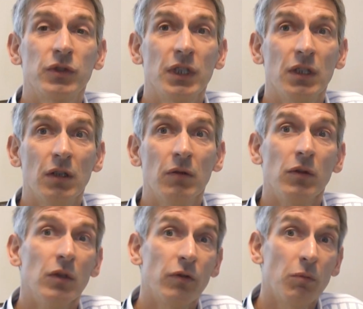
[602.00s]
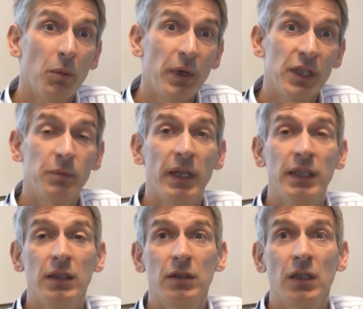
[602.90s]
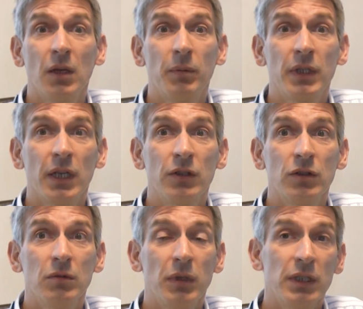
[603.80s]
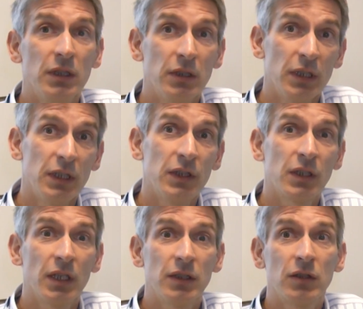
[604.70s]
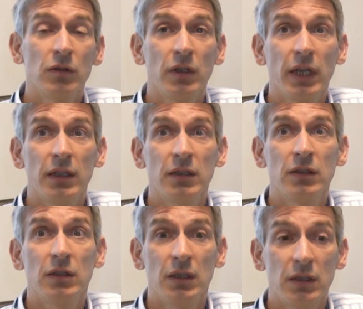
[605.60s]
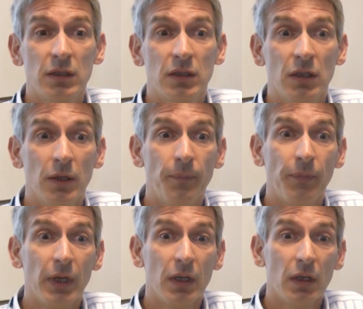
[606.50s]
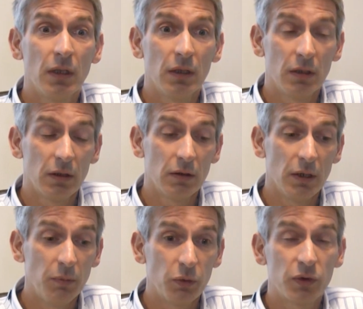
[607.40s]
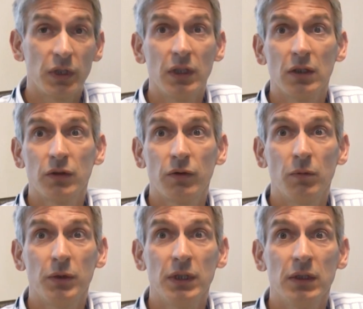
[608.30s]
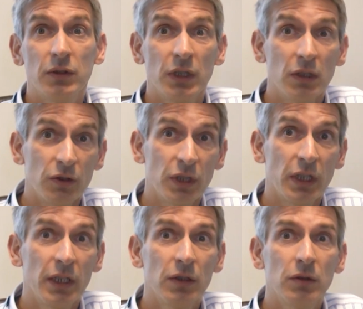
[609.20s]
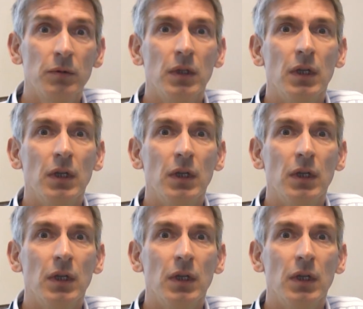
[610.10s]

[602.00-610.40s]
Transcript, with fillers: signal from a baseband in the real application. But in, in this case, it's going to get this its uh, uh, input signals from the signal generator.